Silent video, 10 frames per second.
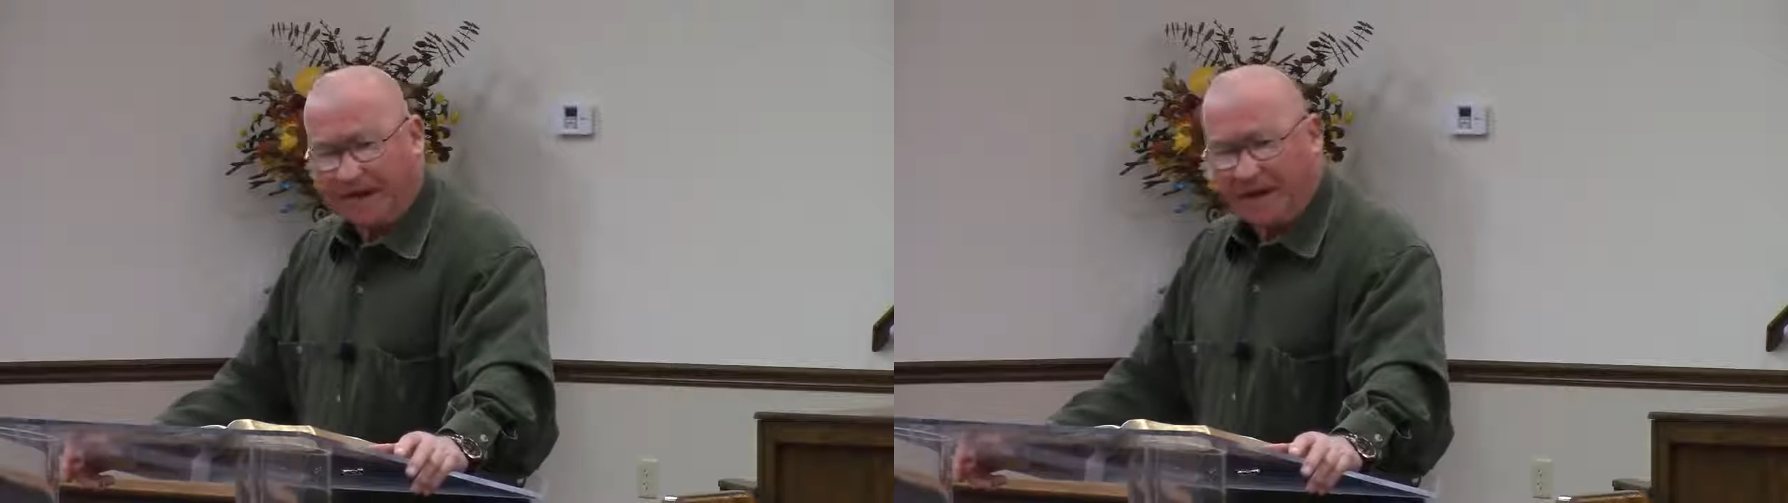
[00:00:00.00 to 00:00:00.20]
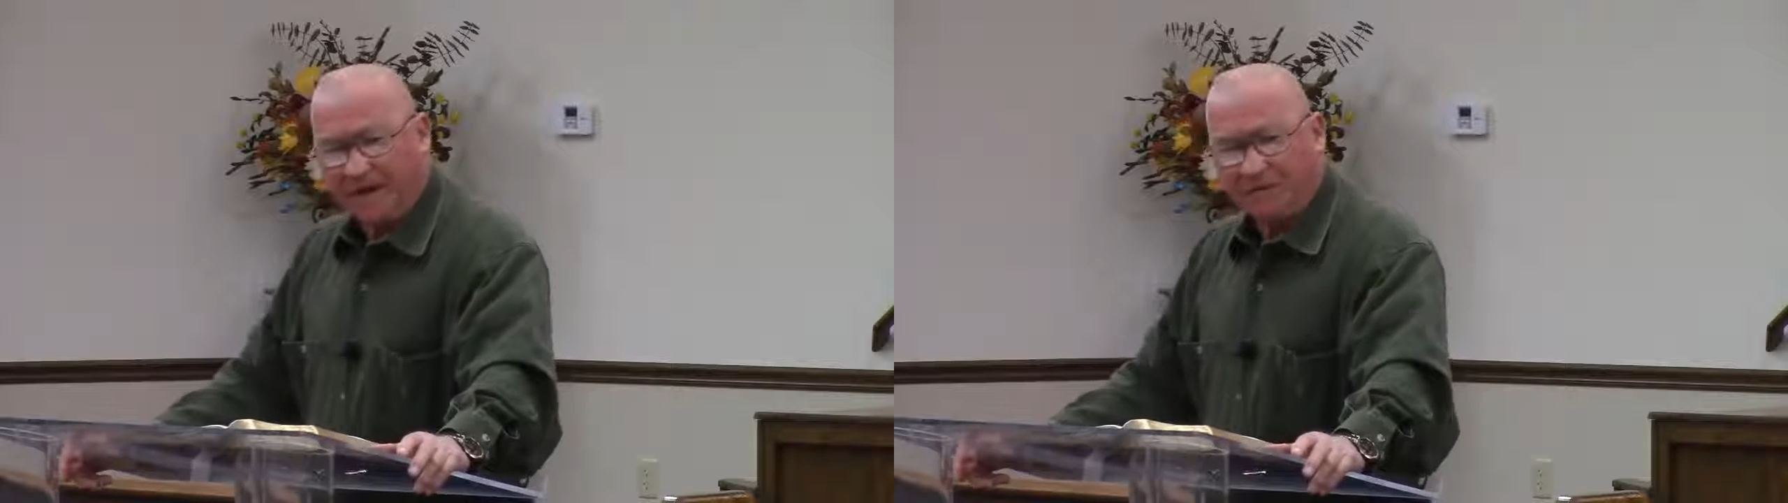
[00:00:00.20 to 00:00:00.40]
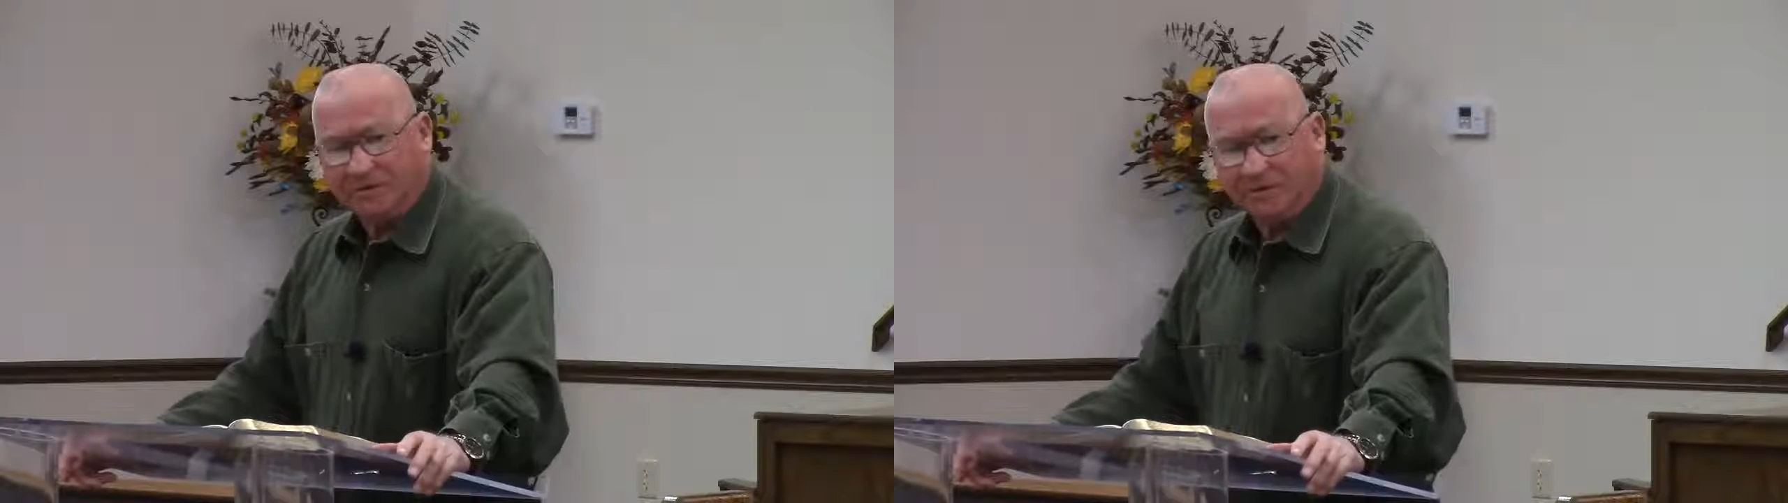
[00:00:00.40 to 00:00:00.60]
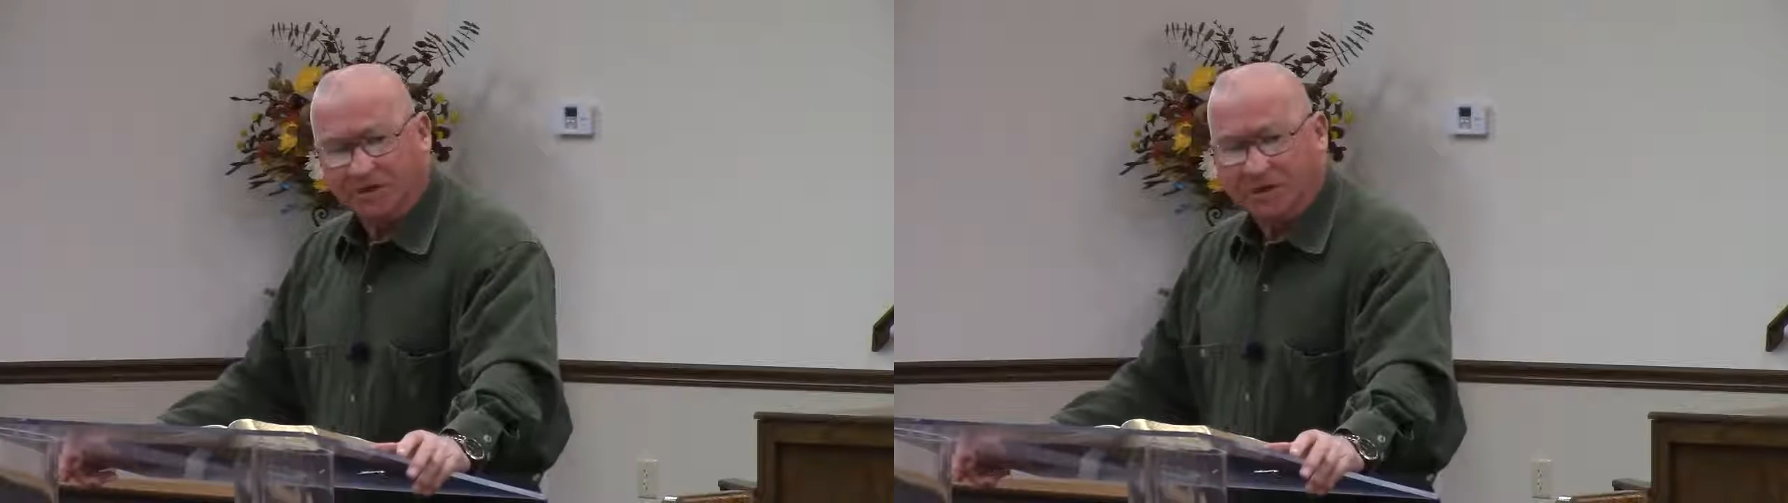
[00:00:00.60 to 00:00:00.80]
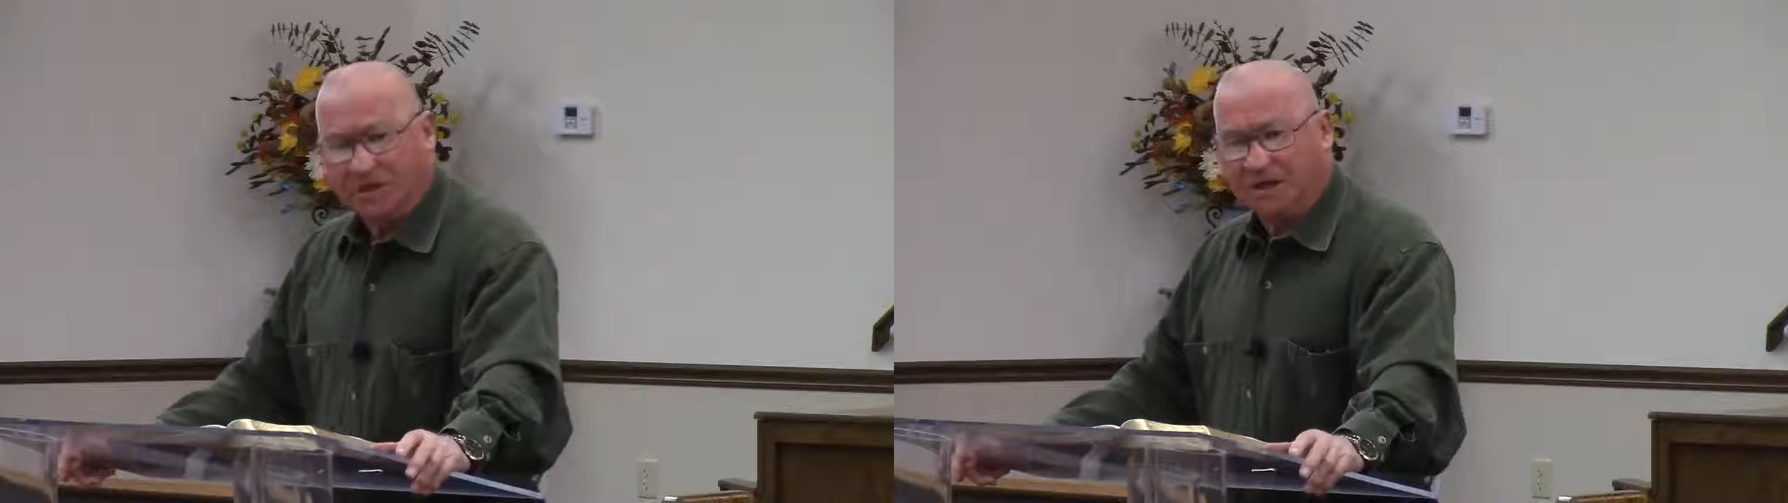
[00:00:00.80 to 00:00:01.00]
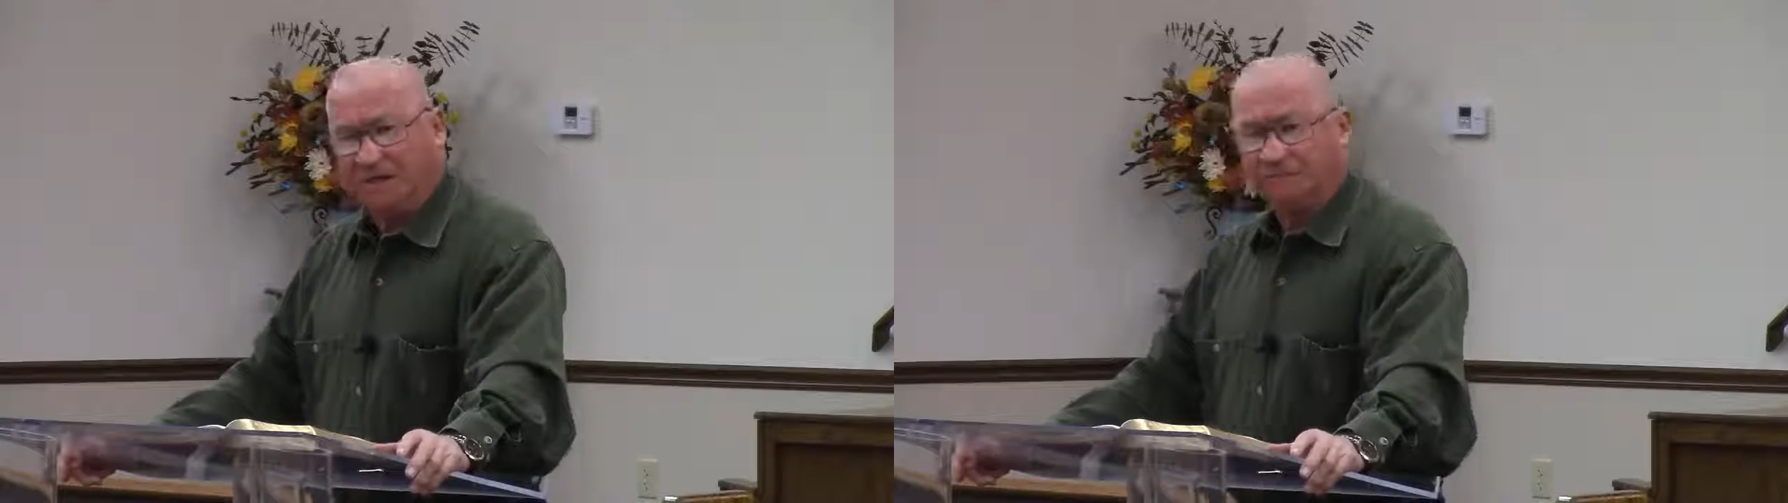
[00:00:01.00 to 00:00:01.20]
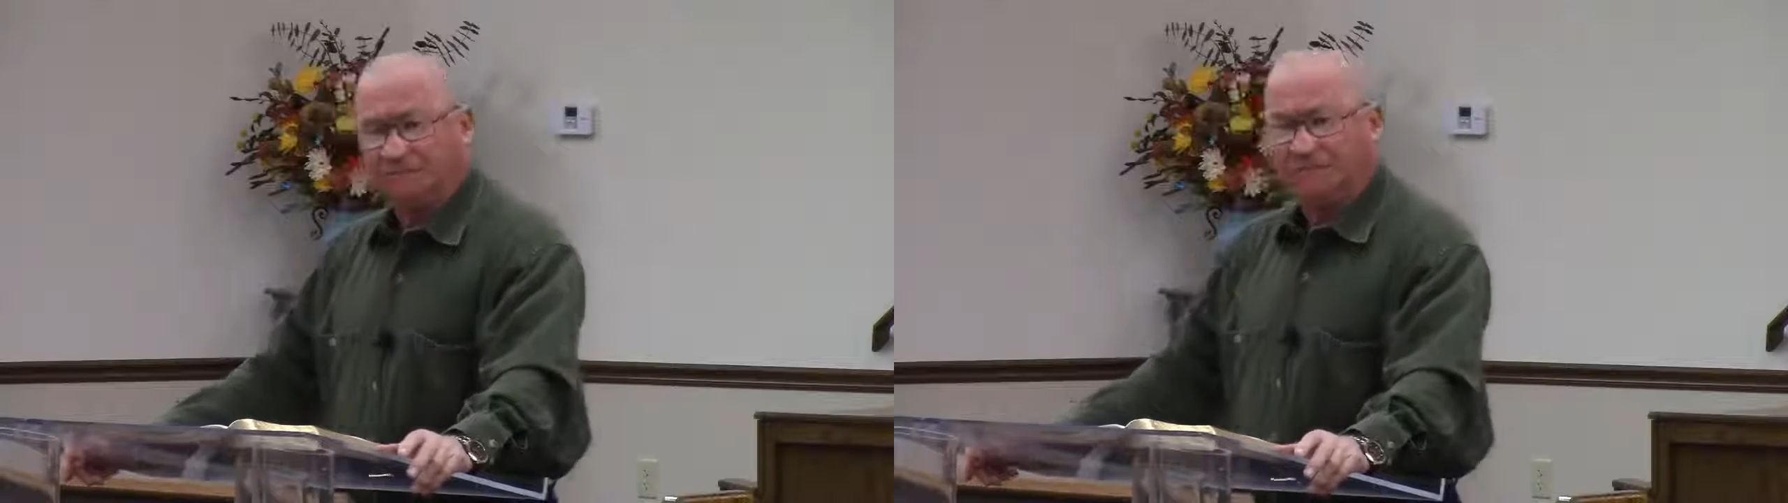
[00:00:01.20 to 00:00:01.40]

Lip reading: high you can see them.